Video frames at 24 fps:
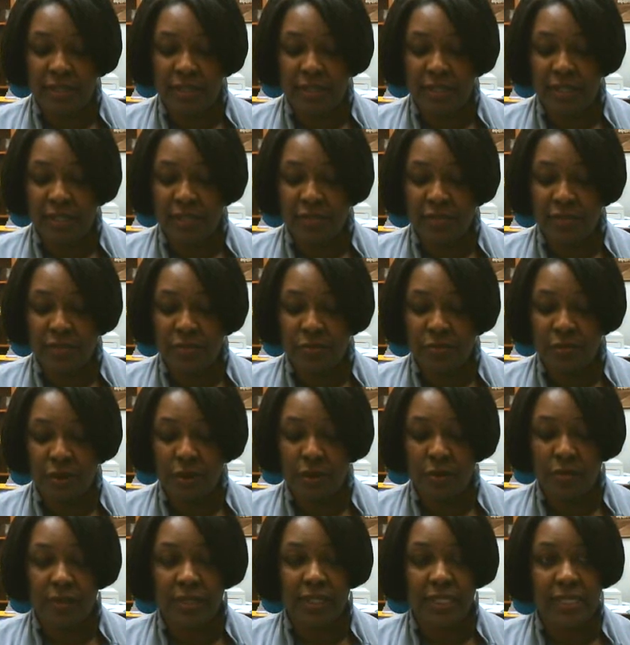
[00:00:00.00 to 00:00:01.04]
Teacher's
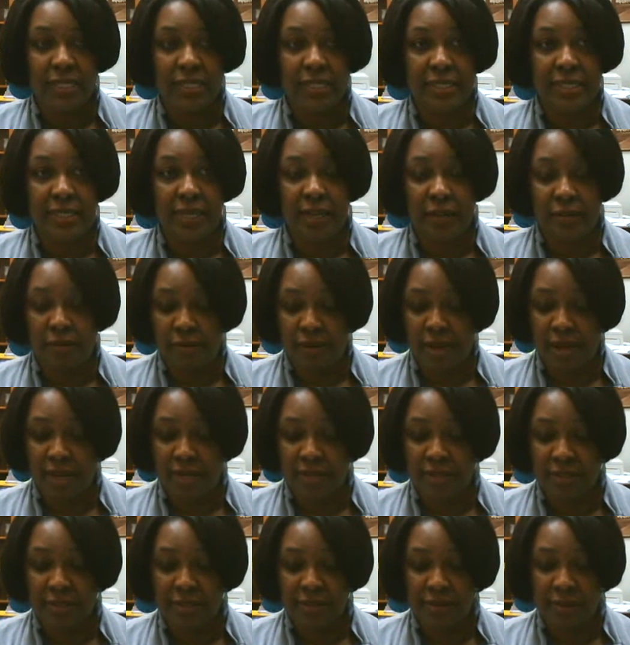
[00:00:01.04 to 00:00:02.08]
role is
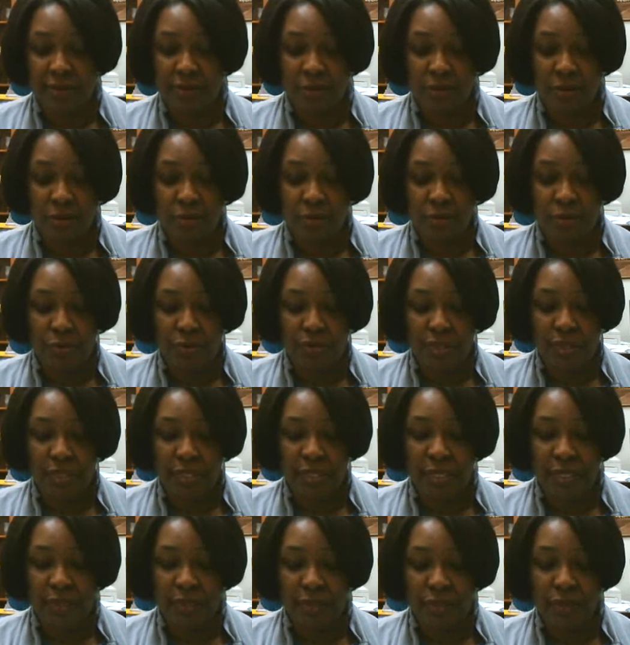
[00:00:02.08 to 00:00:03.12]
interactive, rooted
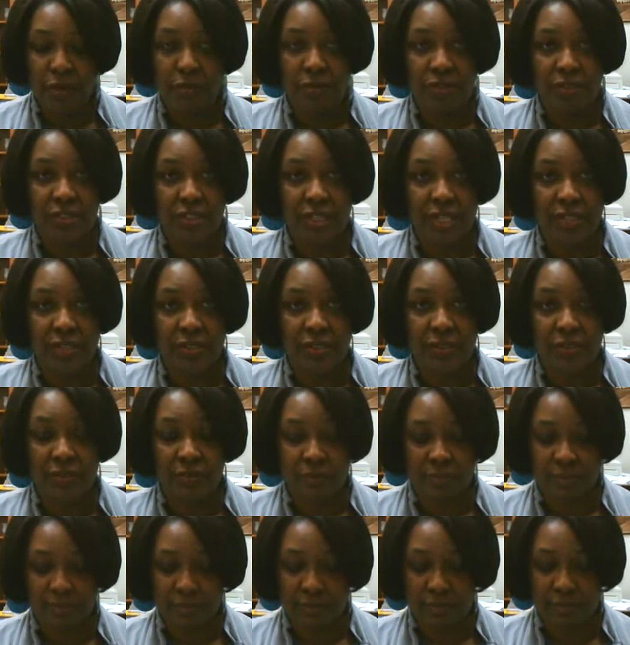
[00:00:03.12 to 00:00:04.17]
in negotiation.
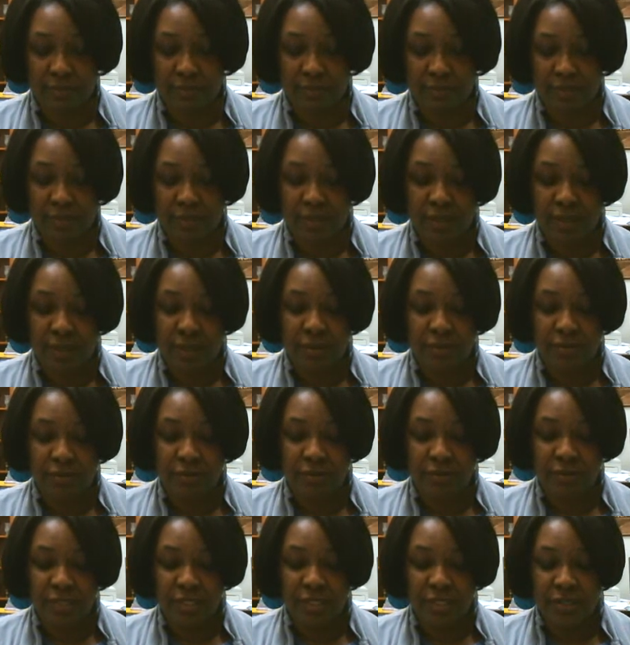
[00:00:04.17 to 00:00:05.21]

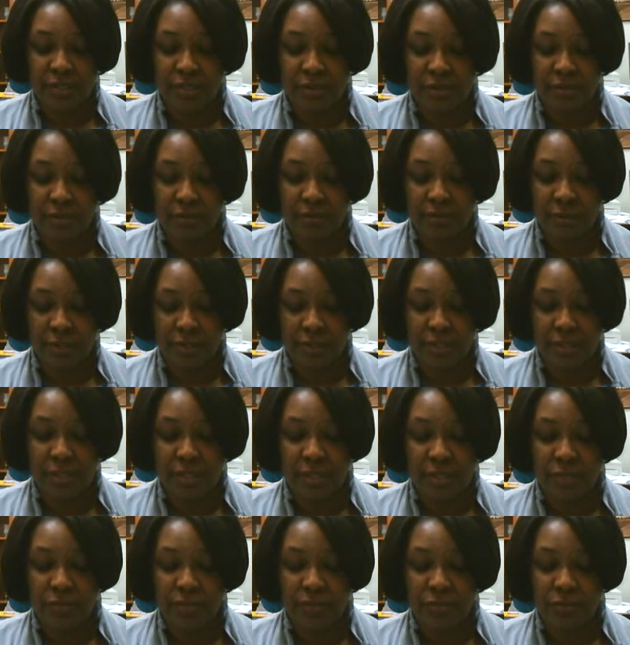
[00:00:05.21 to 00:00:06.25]
Traditional.
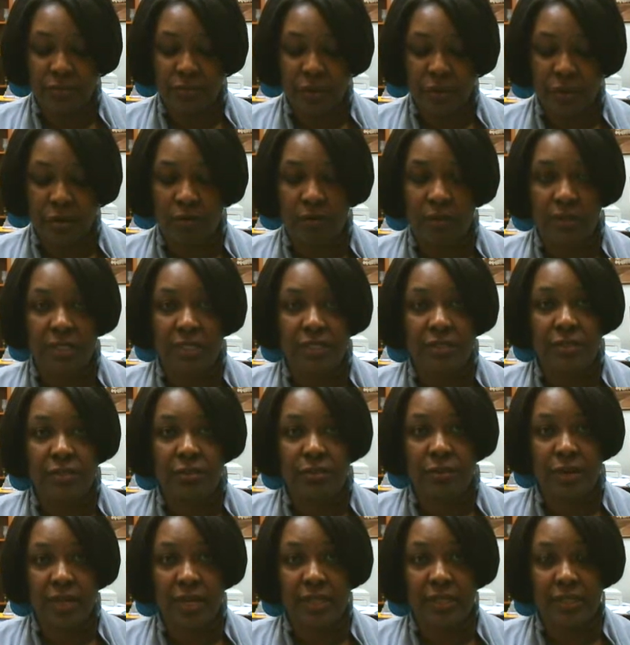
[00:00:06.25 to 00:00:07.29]
Teacher's role is
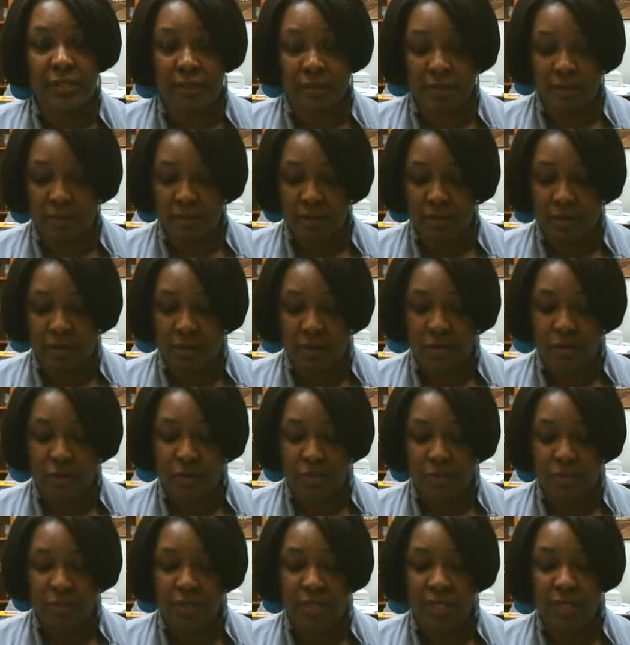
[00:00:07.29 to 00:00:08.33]
directed,
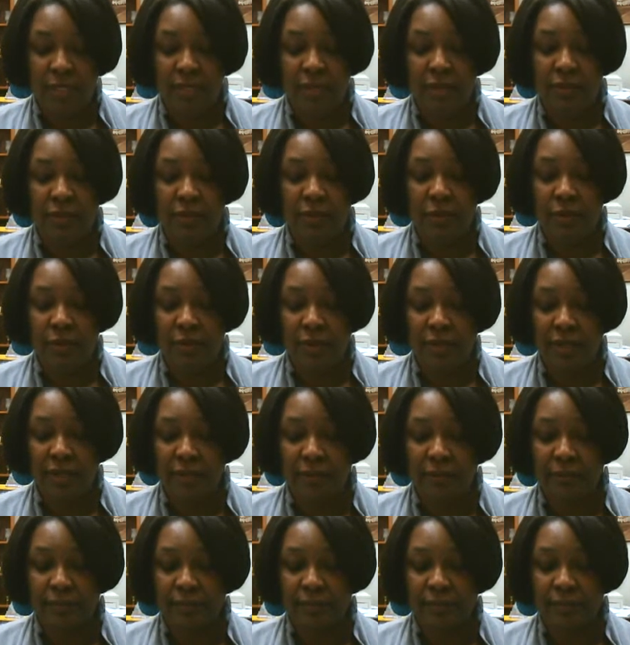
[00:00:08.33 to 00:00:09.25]
rooted in authority.